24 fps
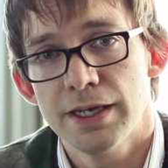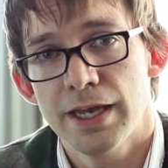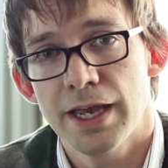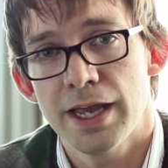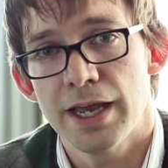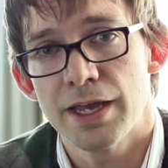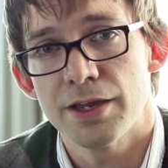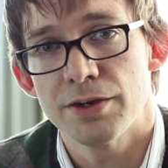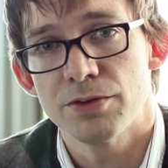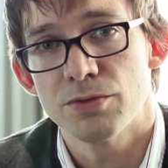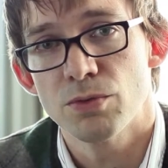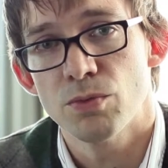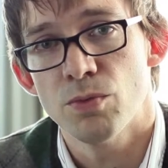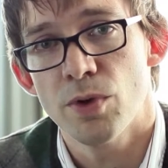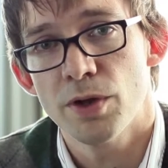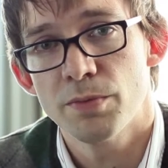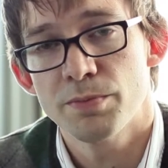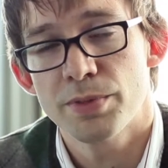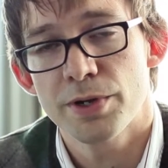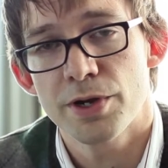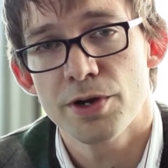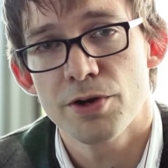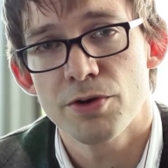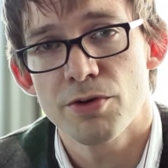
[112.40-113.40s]
and
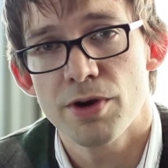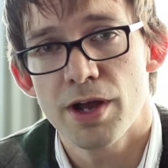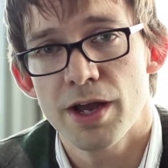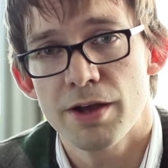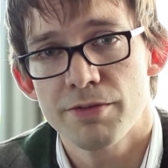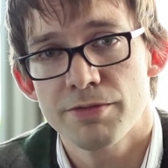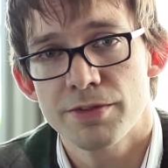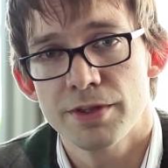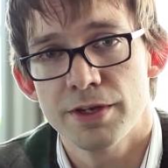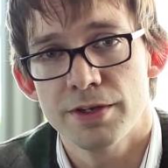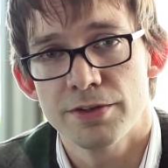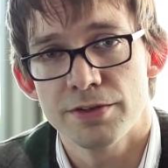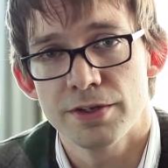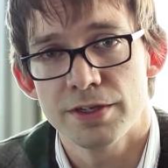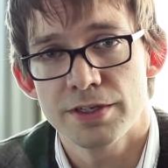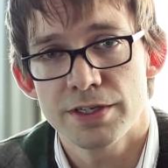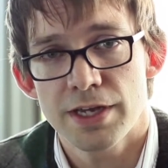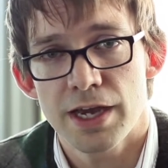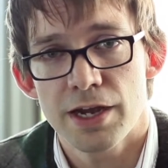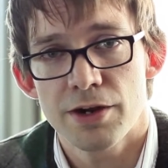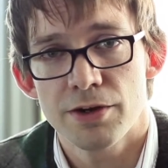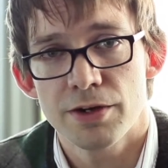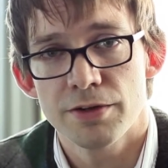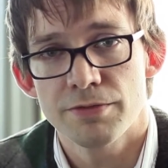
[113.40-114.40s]
one paragraph that is
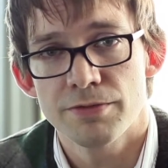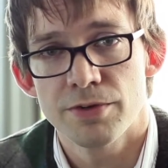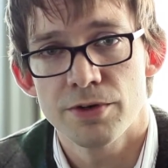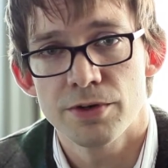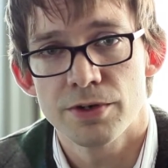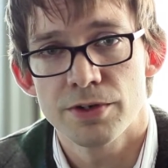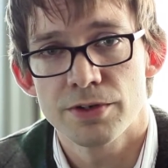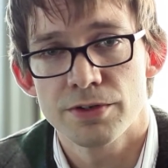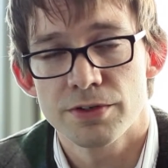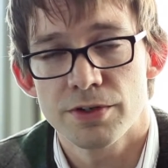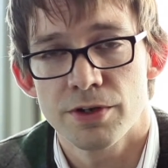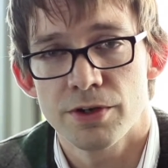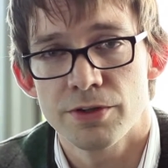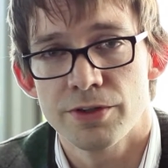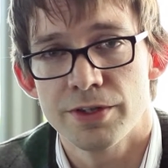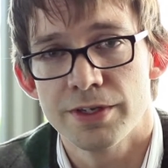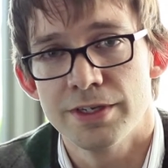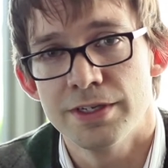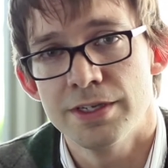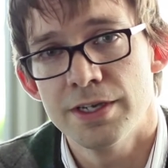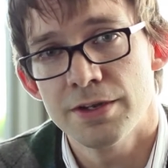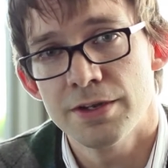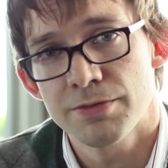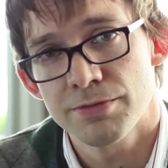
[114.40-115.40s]
entirely focused on
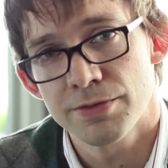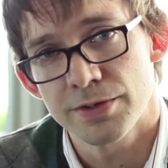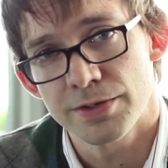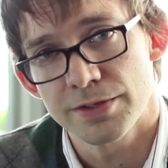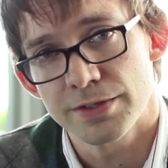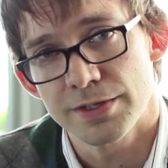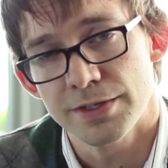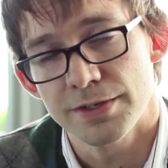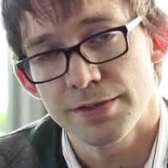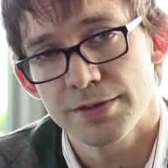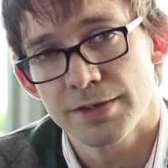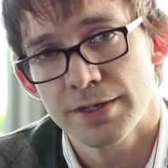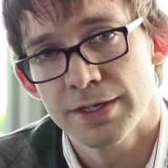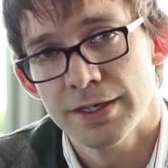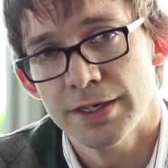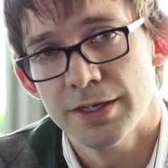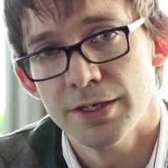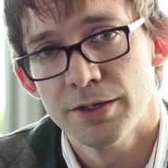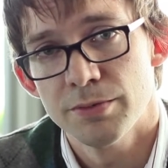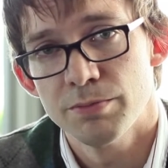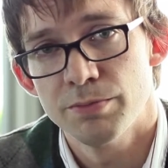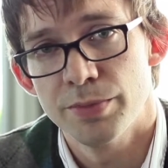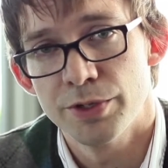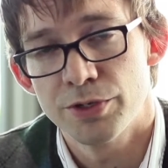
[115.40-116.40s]
the differences
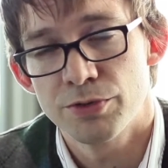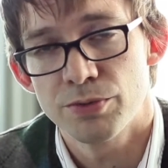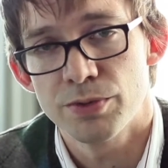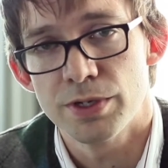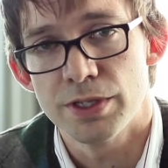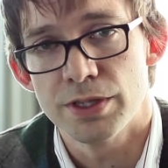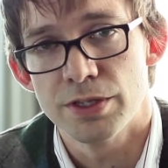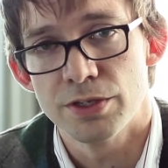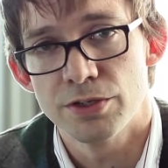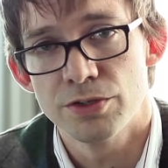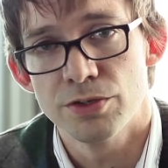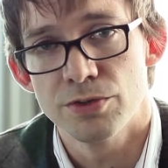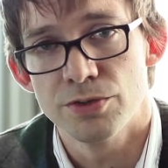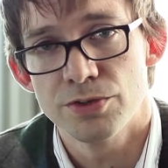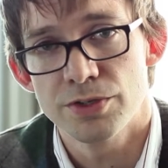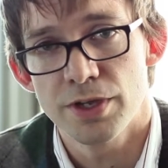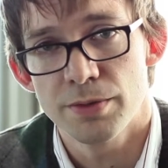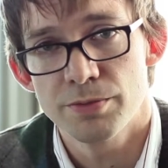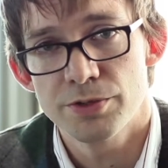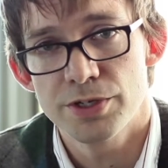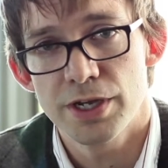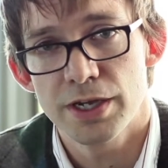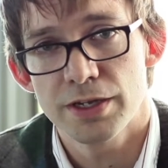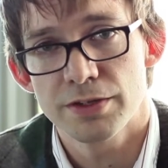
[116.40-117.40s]
between the two
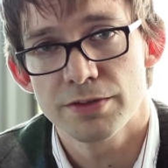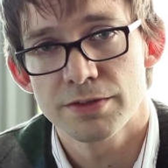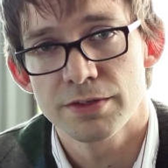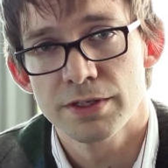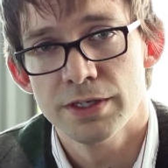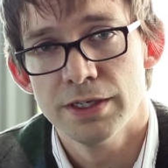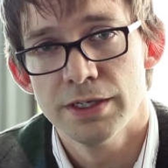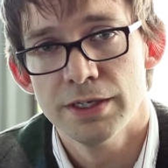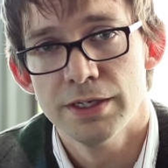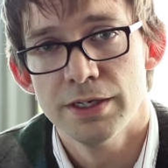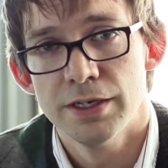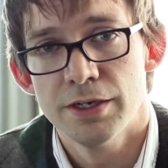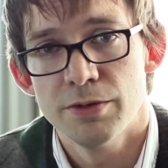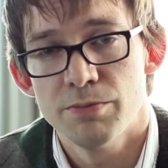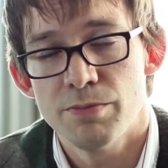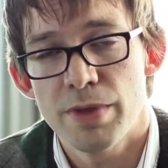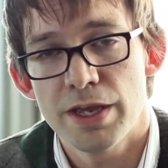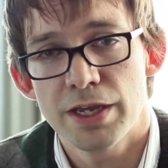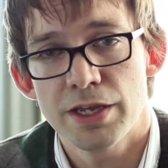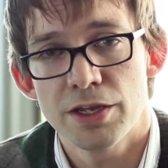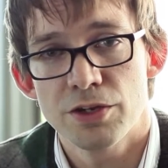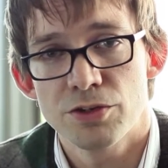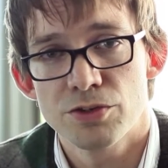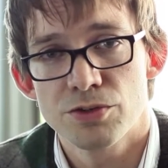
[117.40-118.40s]
subjects,
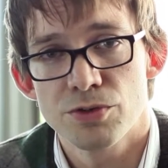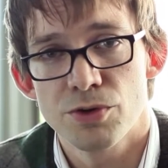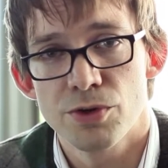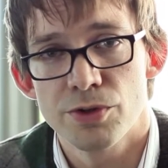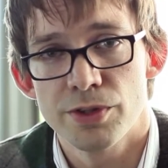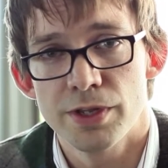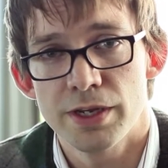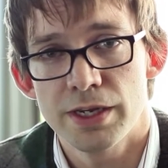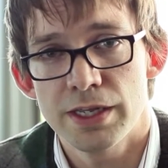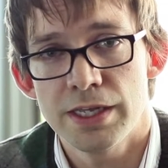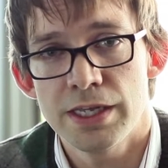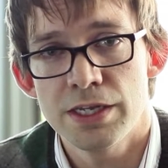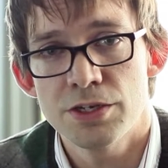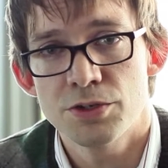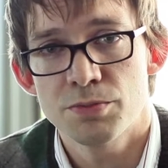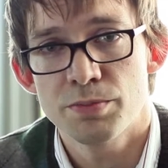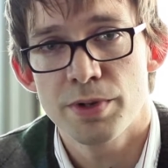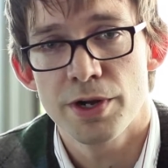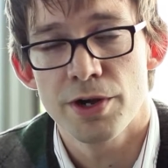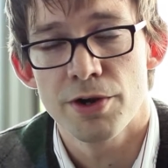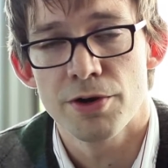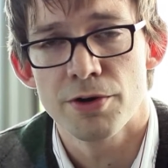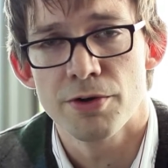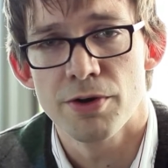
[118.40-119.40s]
making sure that each
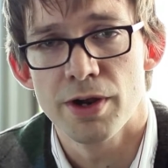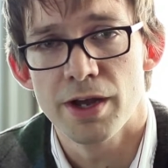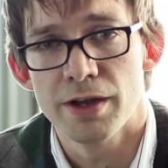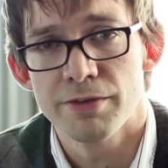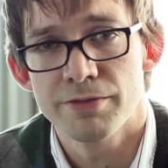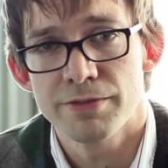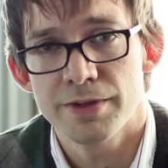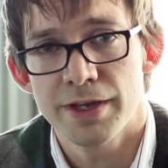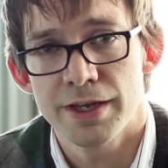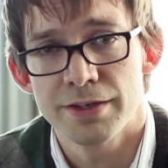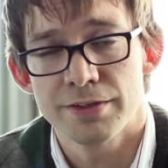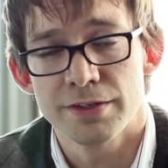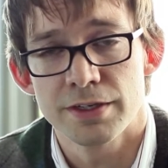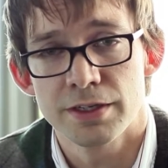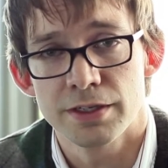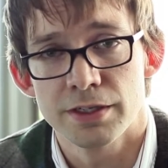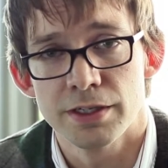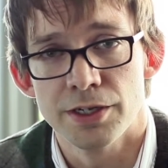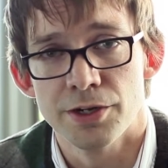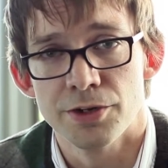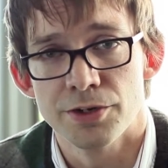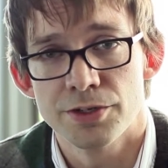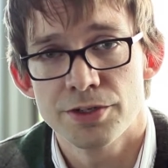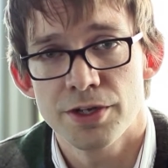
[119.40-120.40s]
paragraph has a
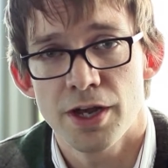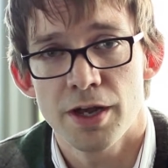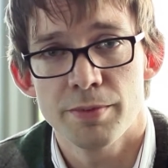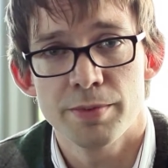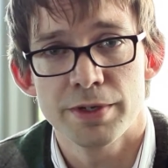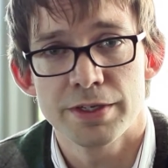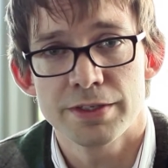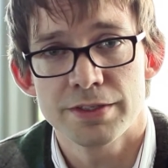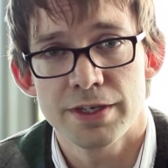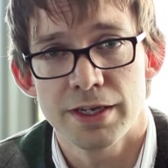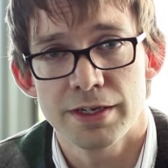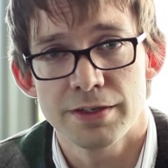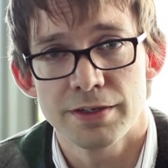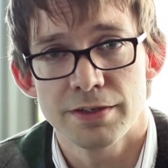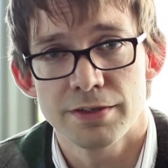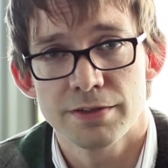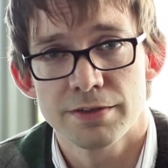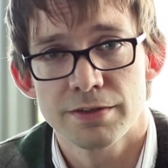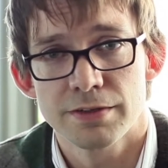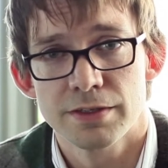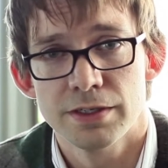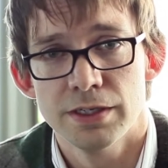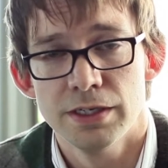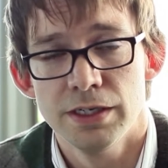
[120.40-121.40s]
clear topic
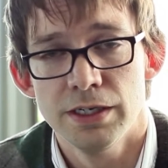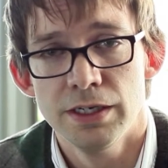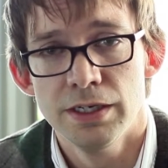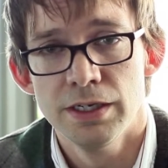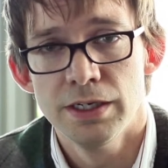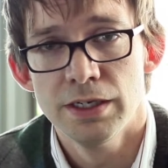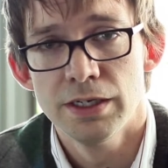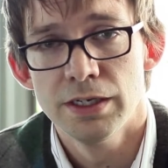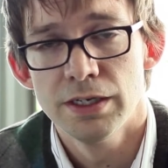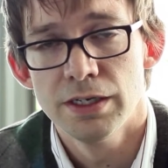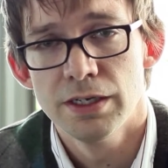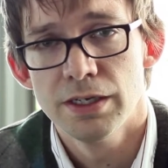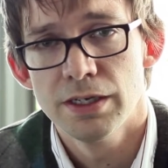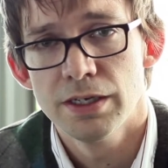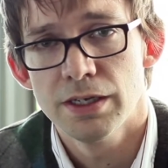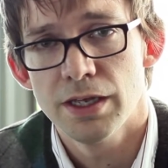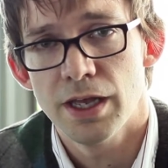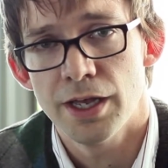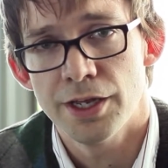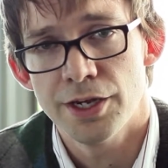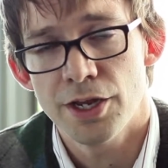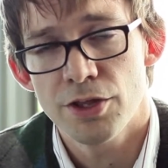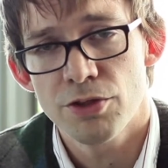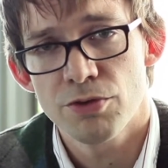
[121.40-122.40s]
sentence.
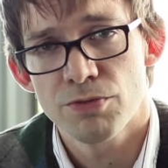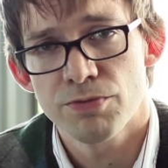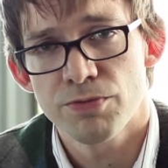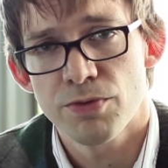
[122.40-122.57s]
Another